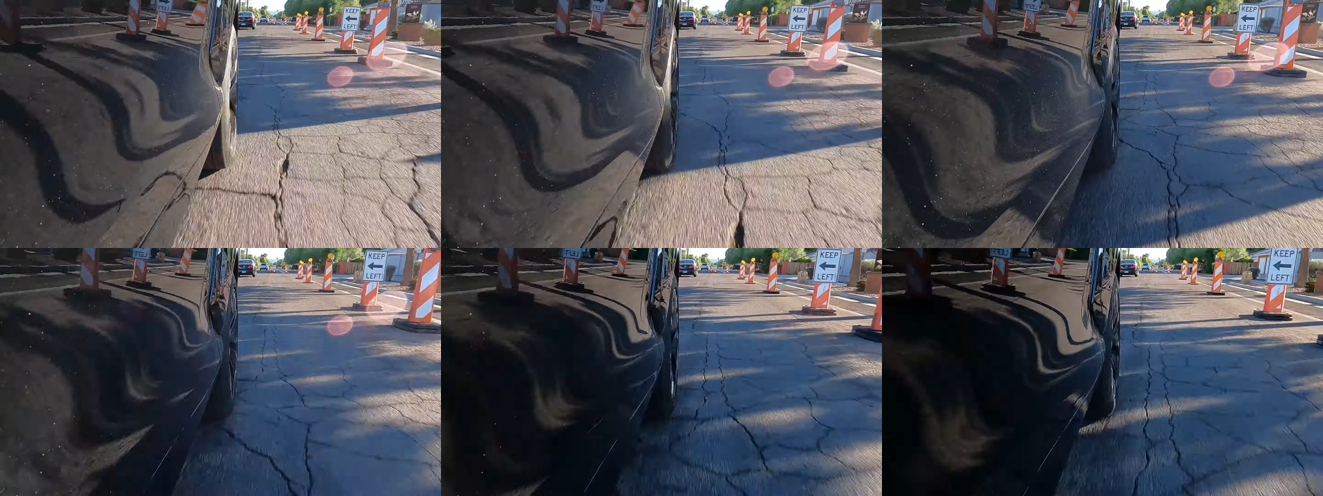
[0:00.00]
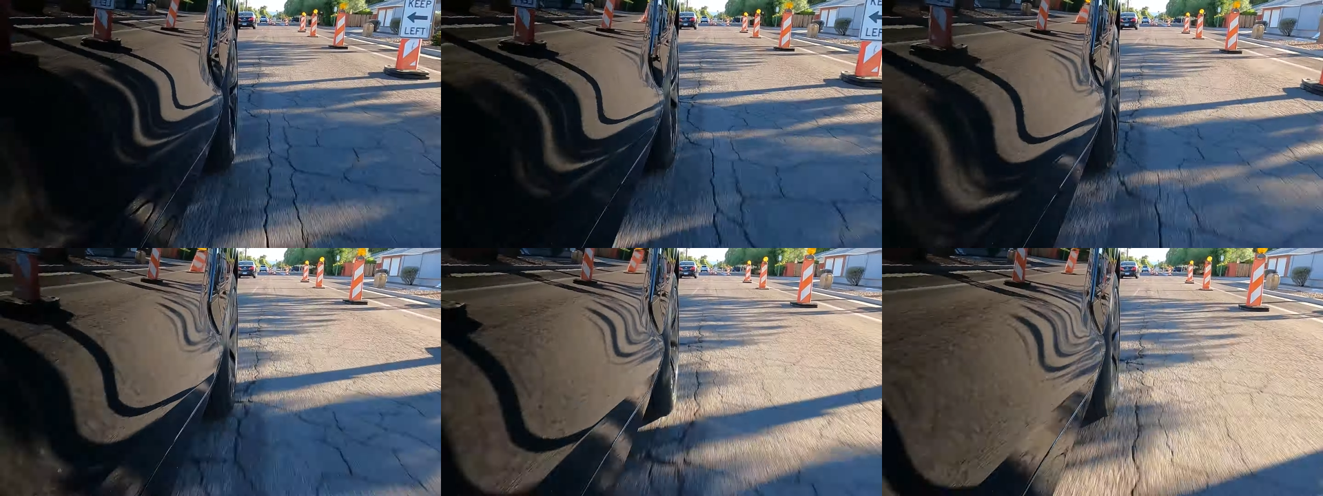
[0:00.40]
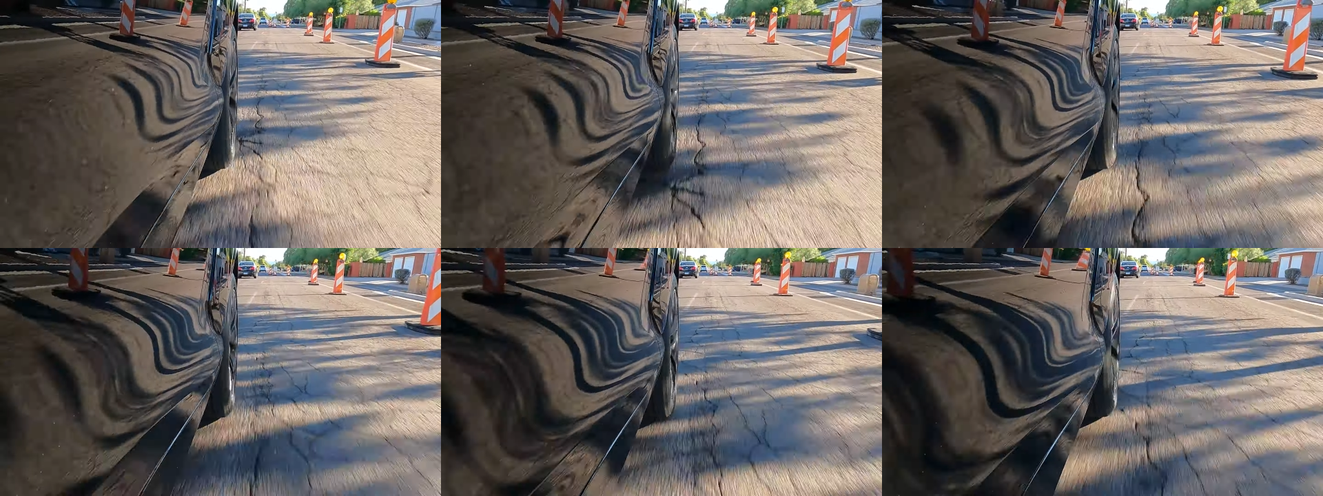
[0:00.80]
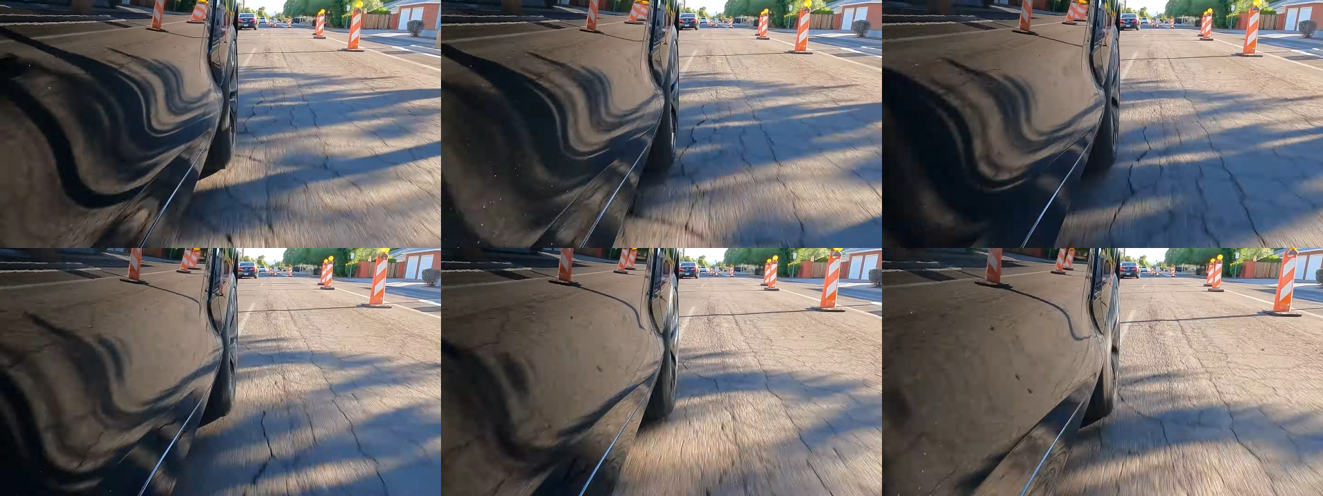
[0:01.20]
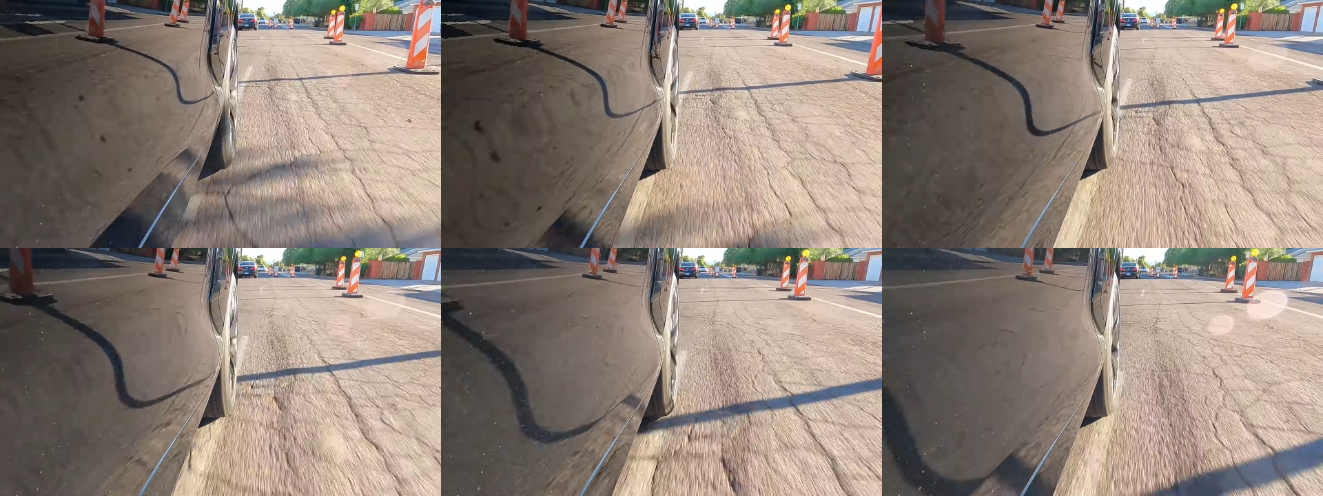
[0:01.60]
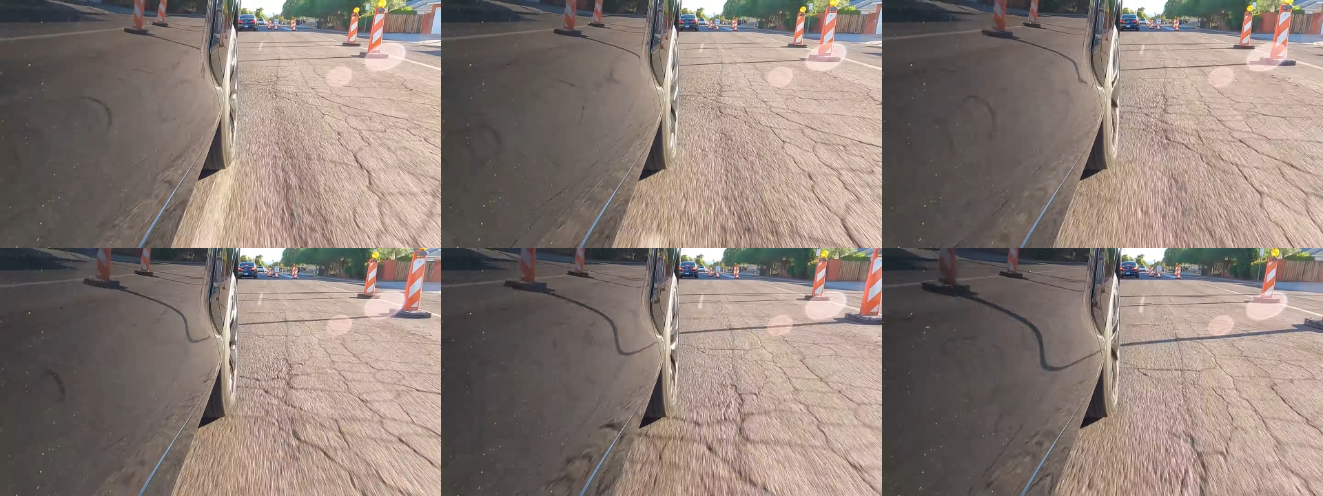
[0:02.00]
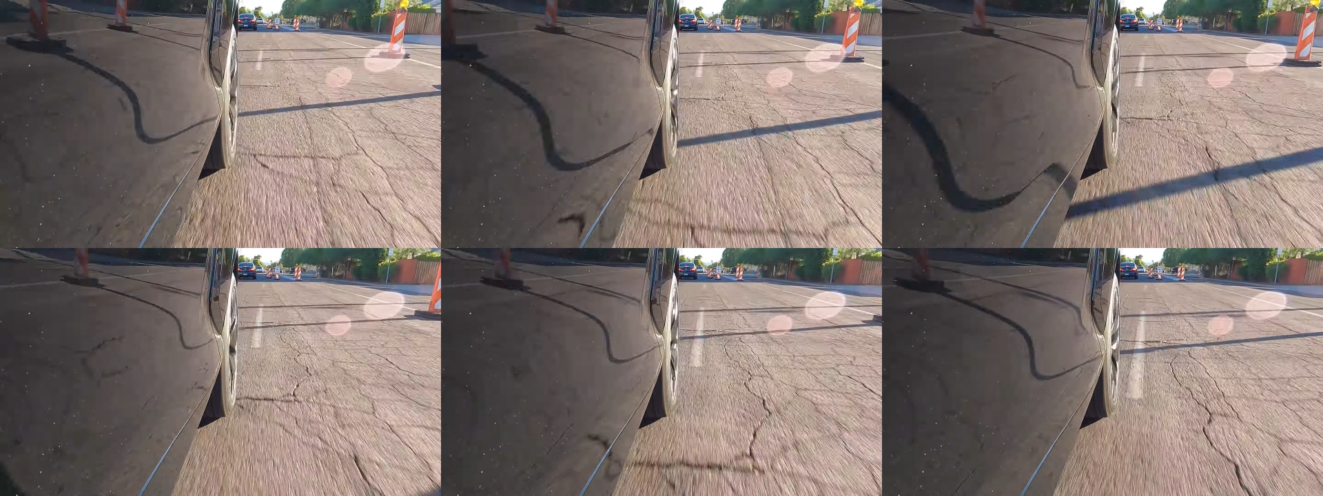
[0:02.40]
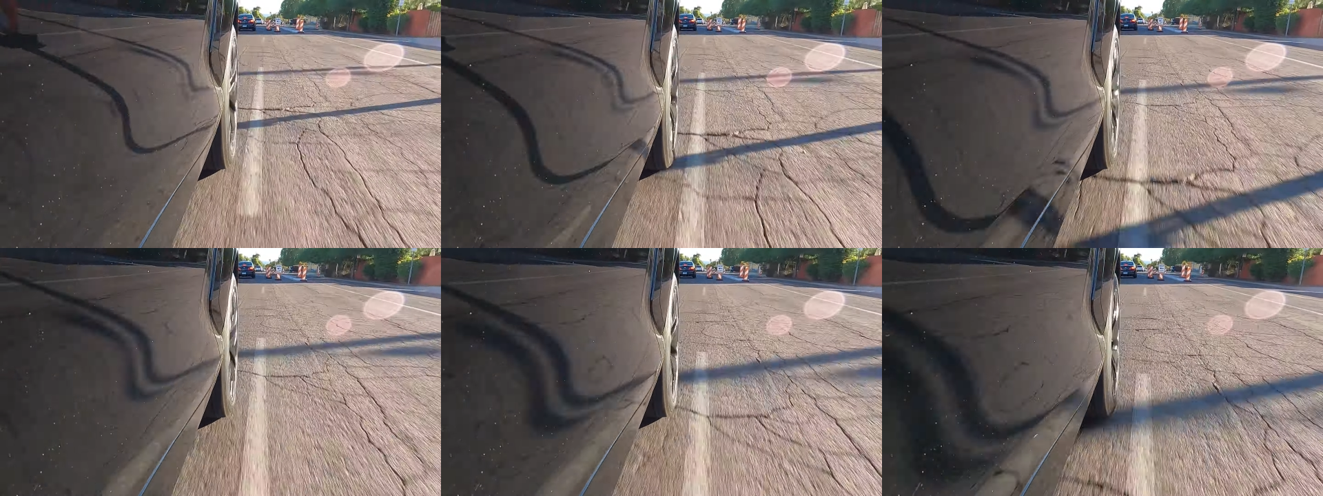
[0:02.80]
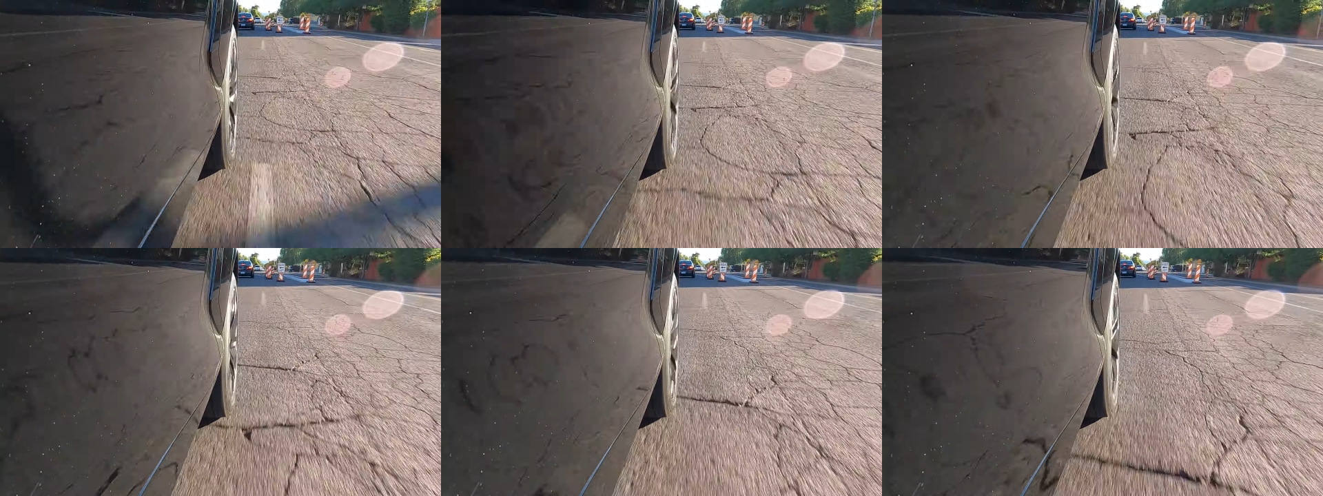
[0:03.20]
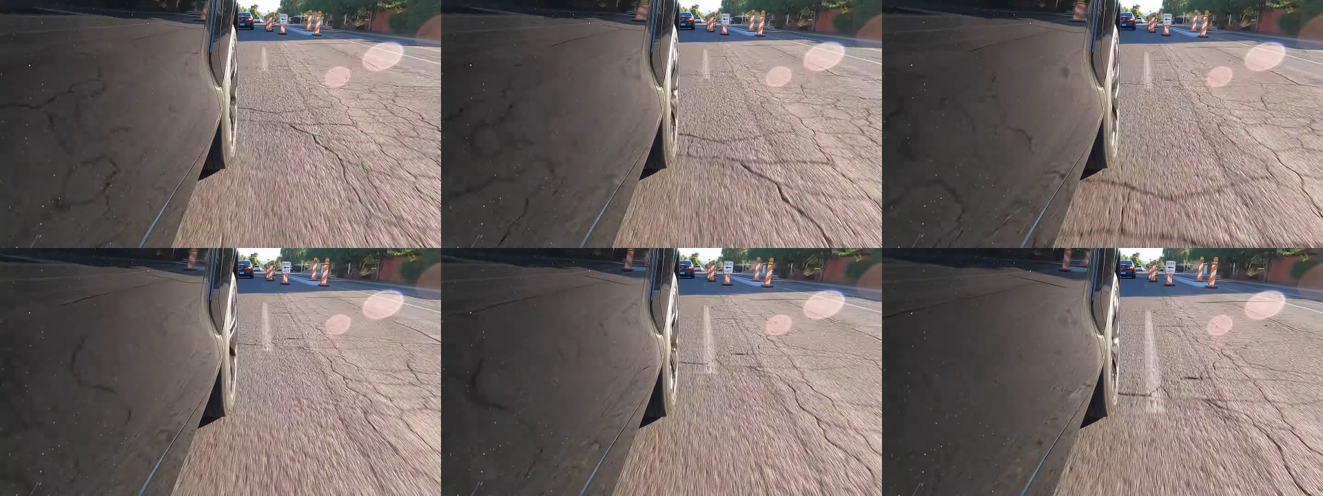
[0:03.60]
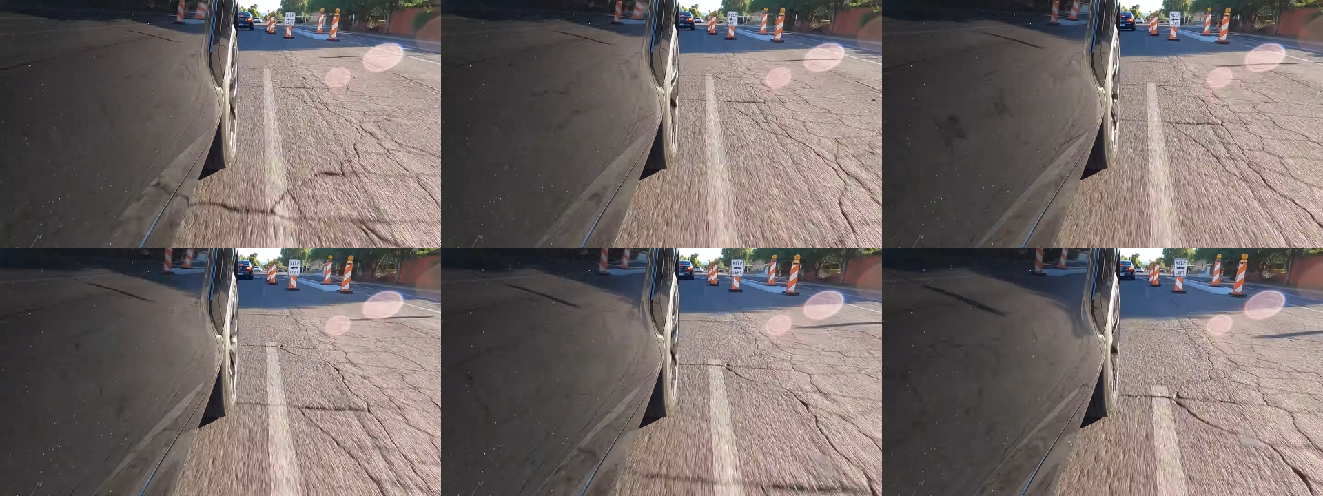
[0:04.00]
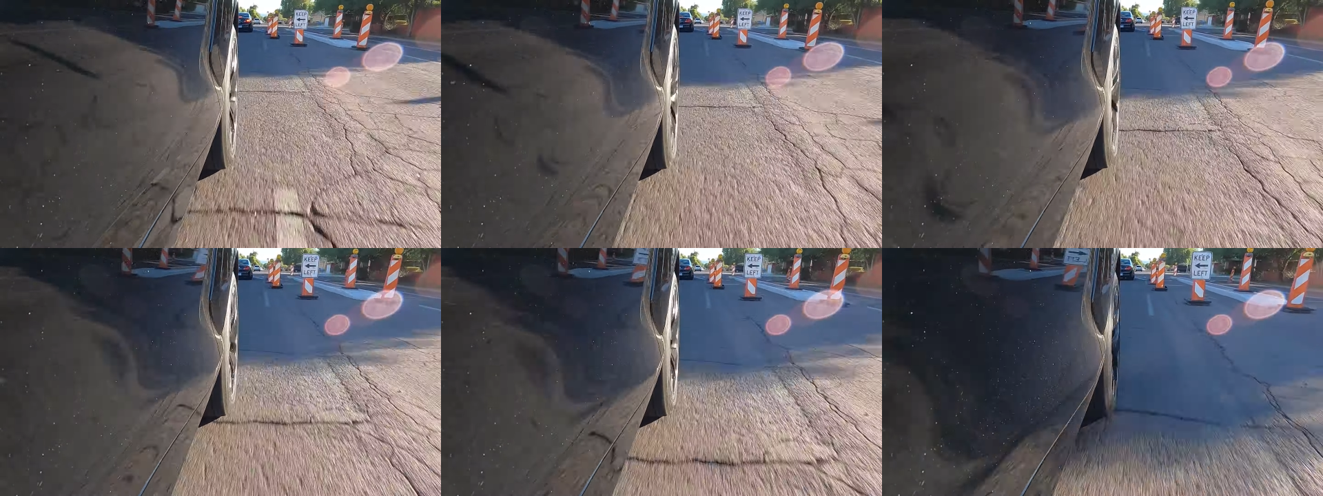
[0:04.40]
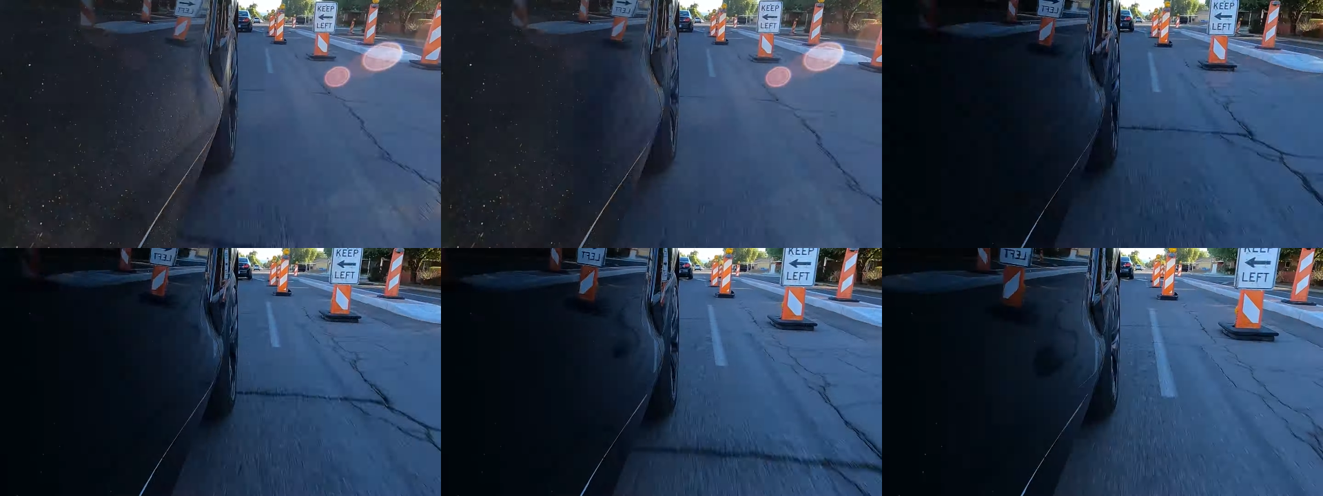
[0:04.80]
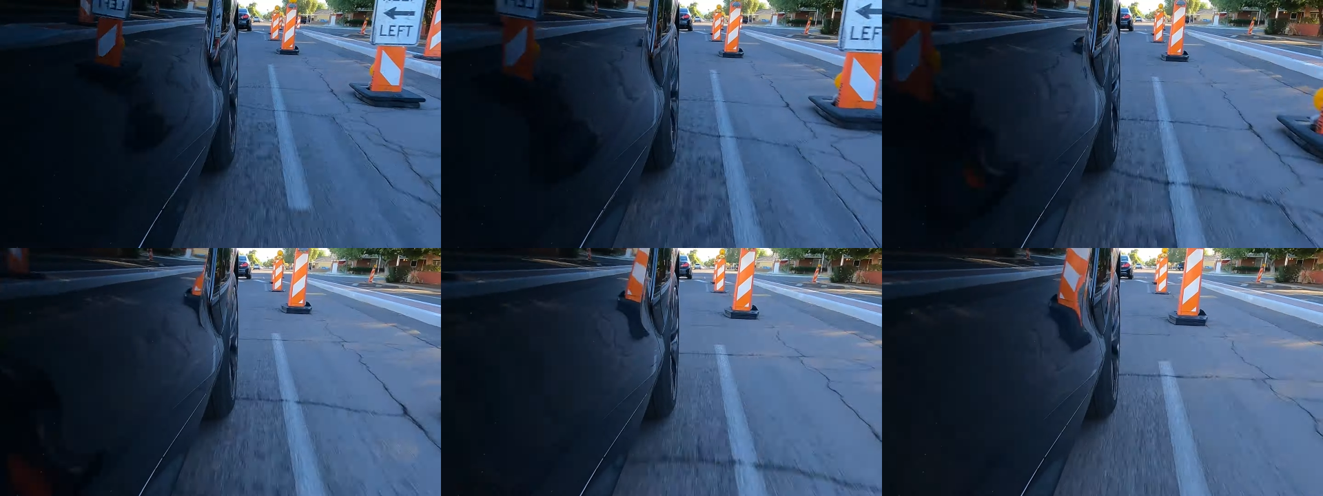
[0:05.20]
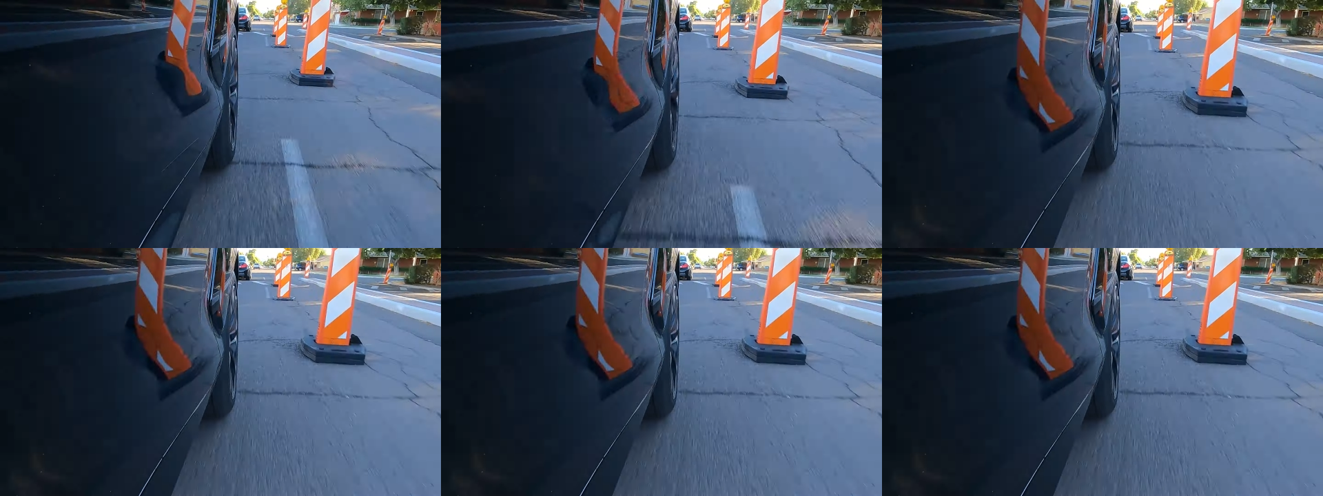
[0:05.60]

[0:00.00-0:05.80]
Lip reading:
[unreadable: no face in view]